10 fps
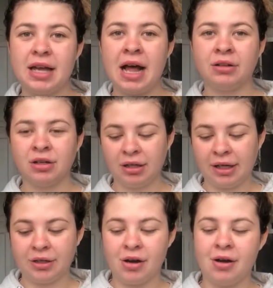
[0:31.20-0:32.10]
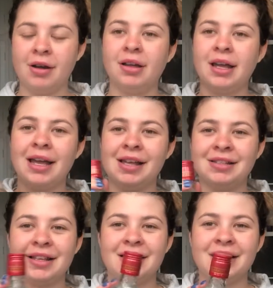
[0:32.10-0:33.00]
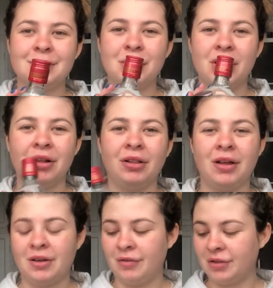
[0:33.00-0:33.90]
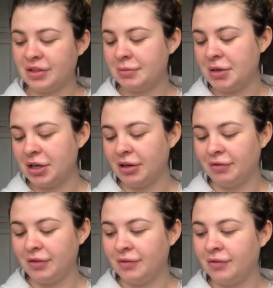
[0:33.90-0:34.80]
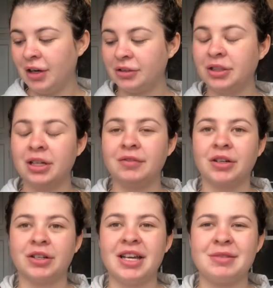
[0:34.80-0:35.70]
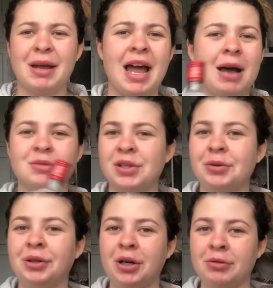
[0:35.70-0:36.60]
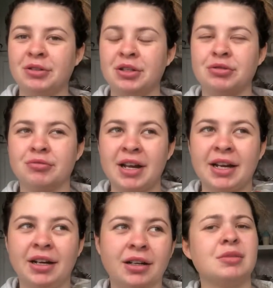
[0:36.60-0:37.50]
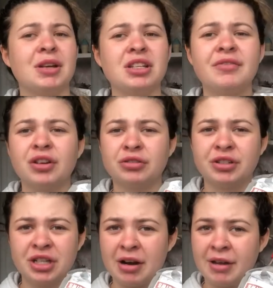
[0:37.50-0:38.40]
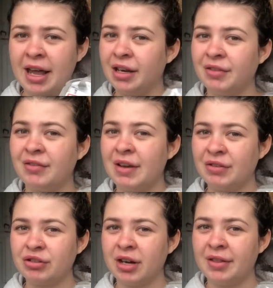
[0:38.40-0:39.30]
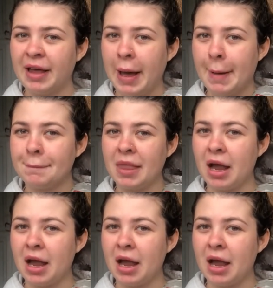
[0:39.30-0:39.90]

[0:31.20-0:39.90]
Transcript: alcohol I got is this bottle of Smirnoff vodka. Vodka is my absolute go-to drink, especially vodka and cherry aid if you've never tried that.